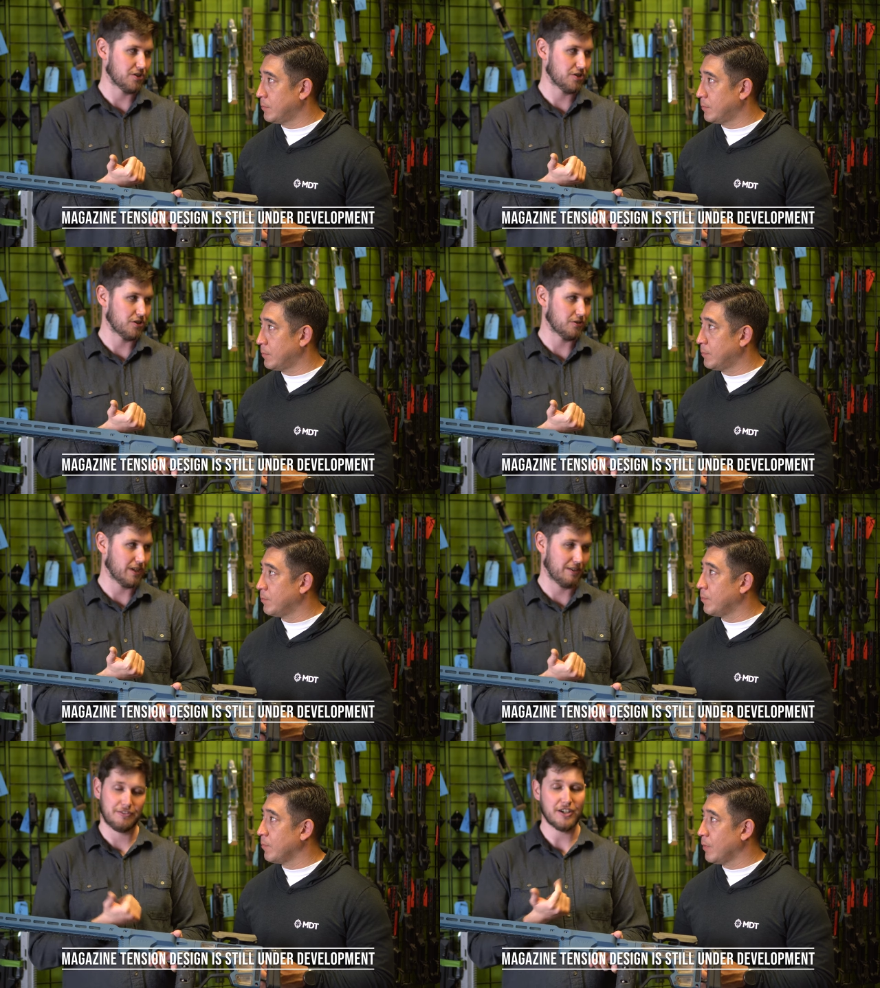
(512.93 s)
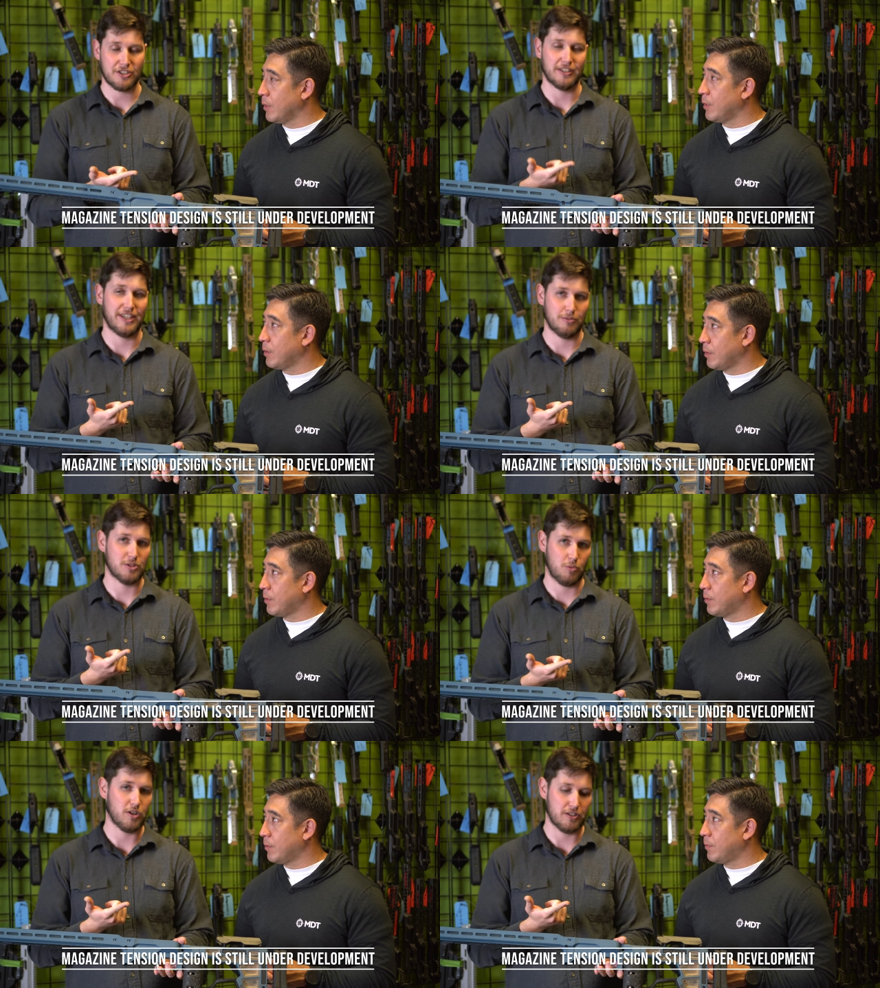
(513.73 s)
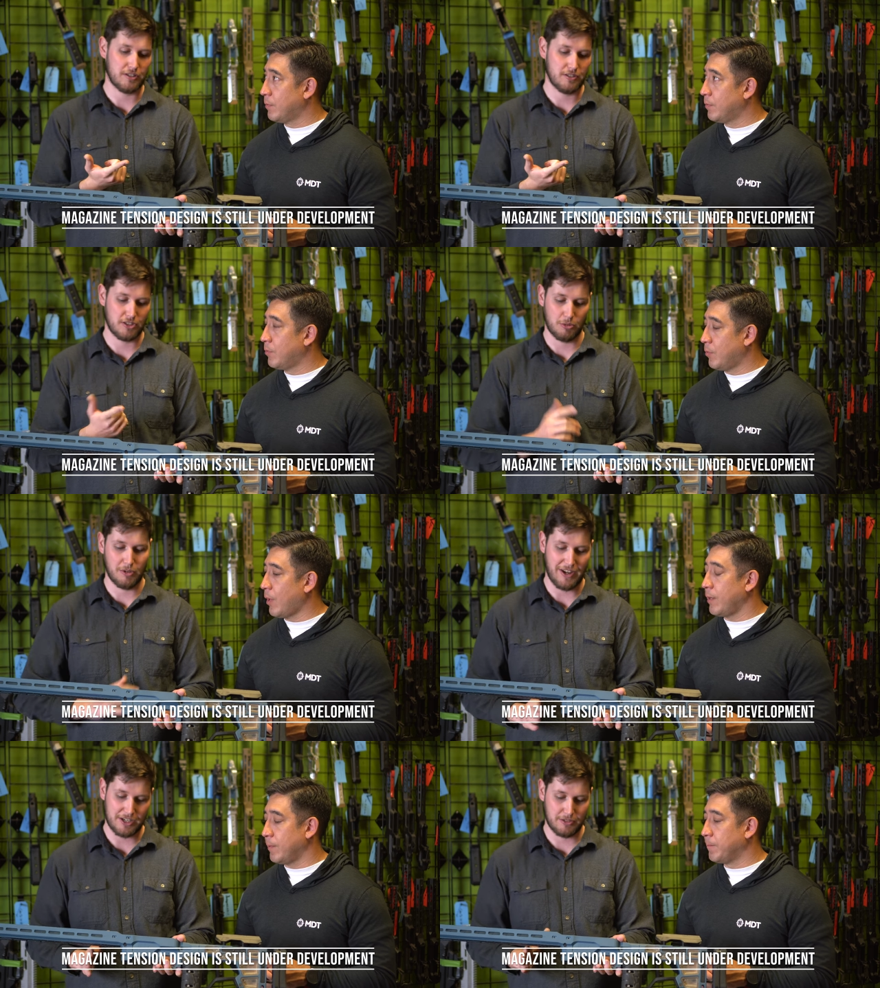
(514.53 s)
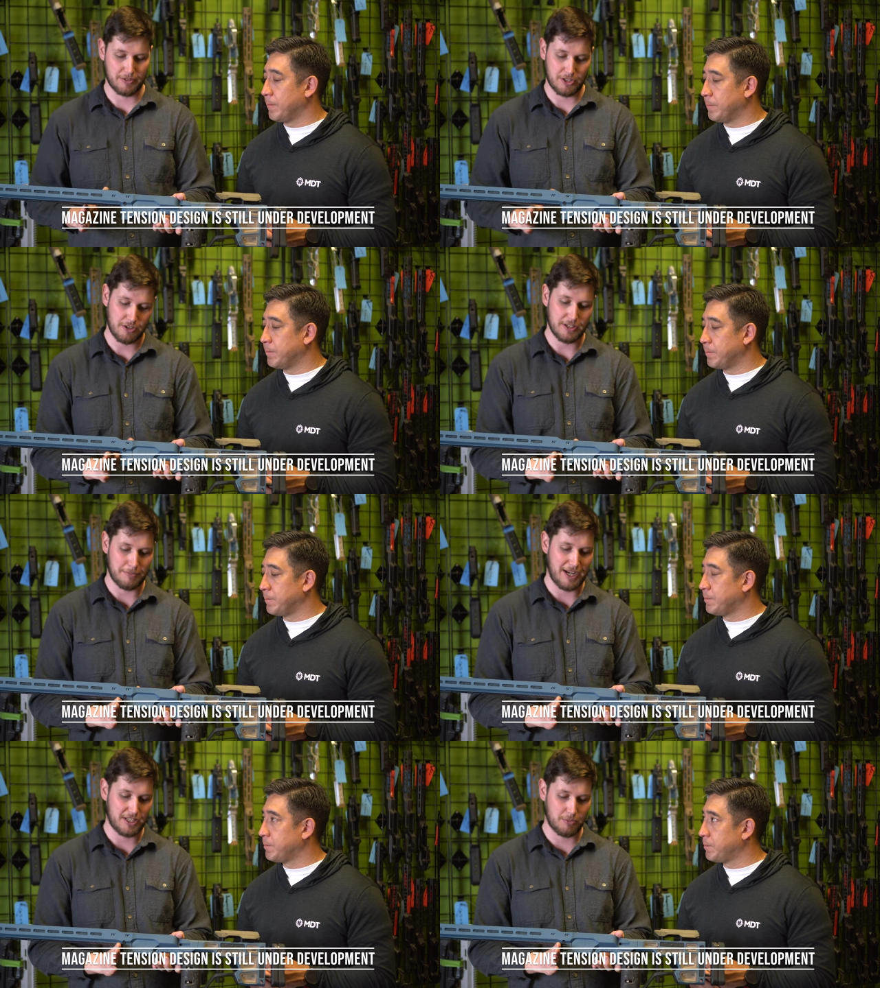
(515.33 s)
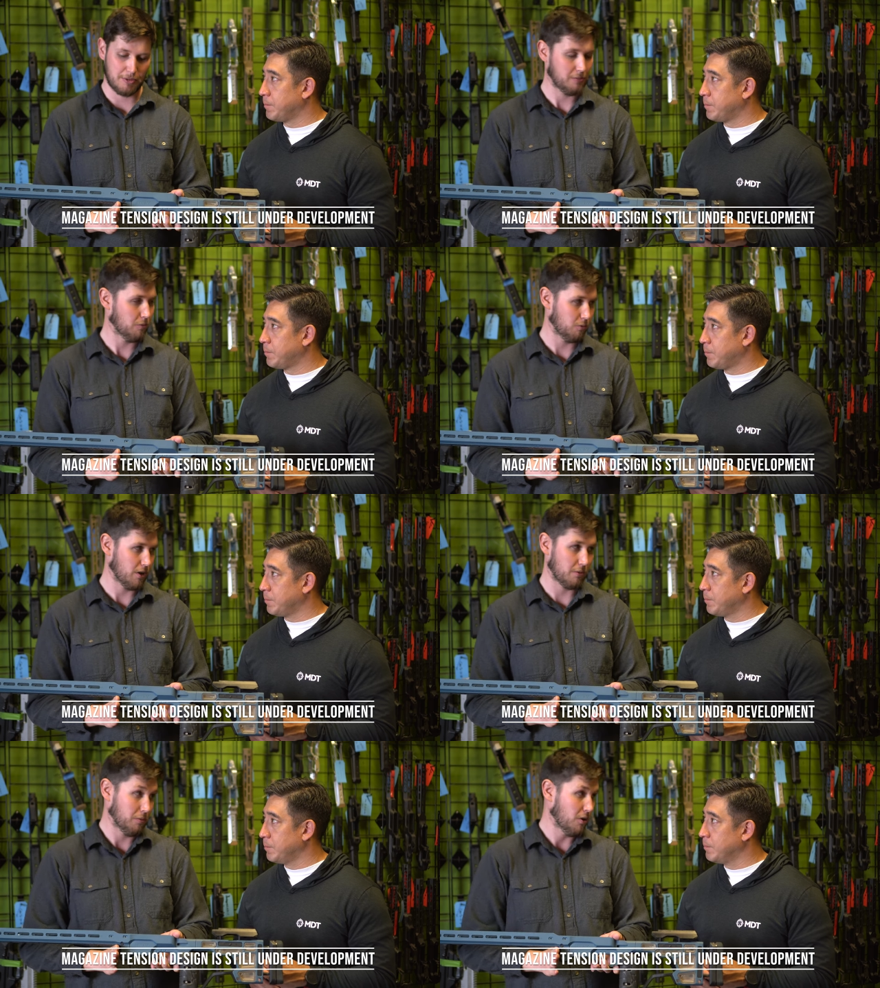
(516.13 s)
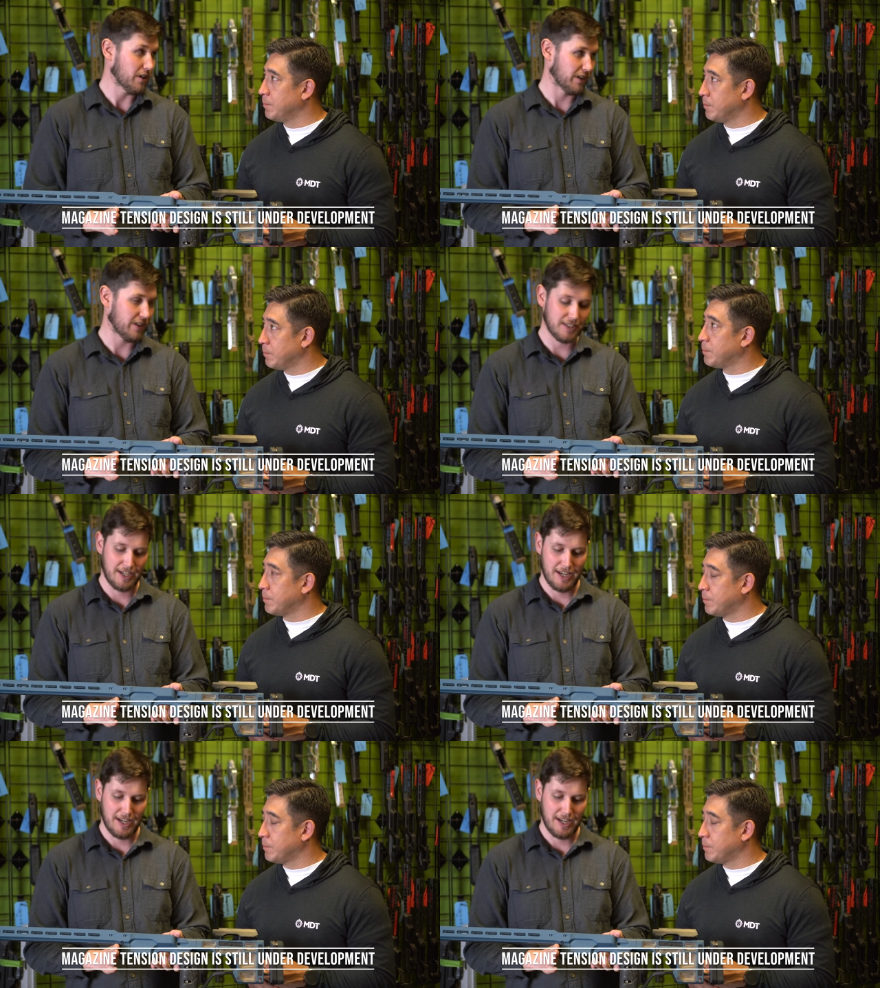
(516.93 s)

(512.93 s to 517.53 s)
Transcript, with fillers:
Speaker 1: to shoot, and functionally it was worse. So right. we've actually returned it back to where we where we wanted it.